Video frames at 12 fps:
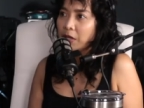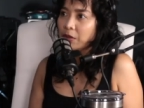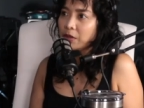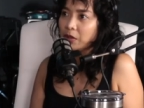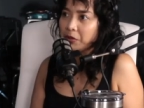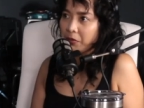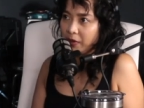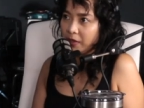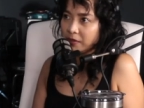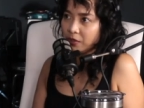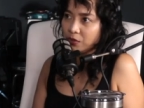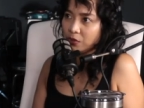there are
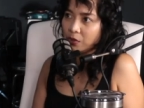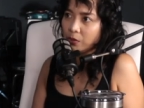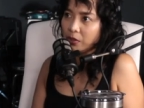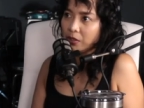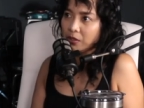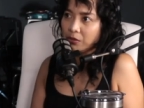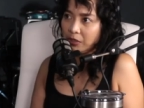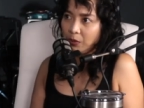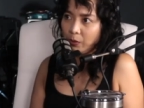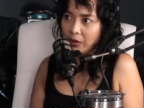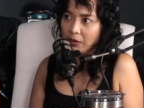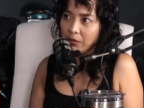things that you don't agree
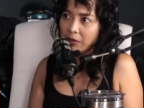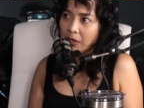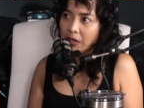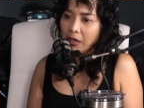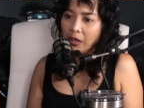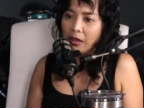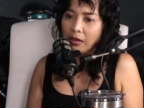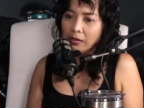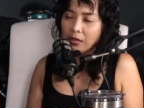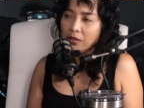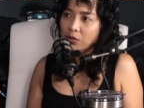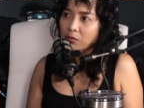with
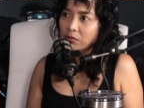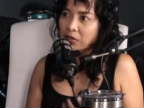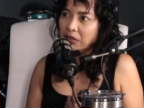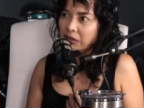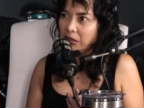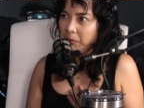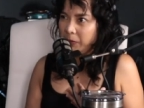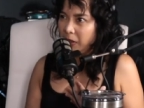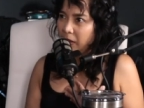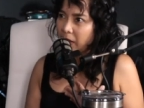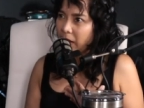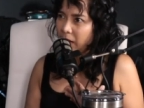and then you
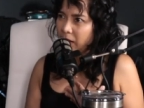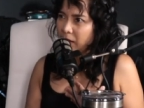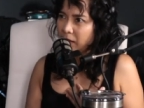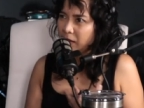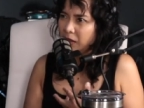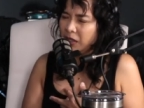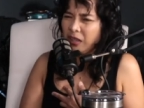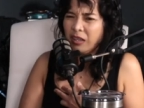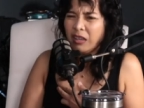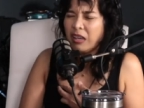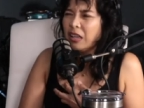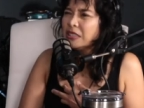magtitimpi ka. Anong pakiramdam
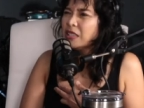mo? Ang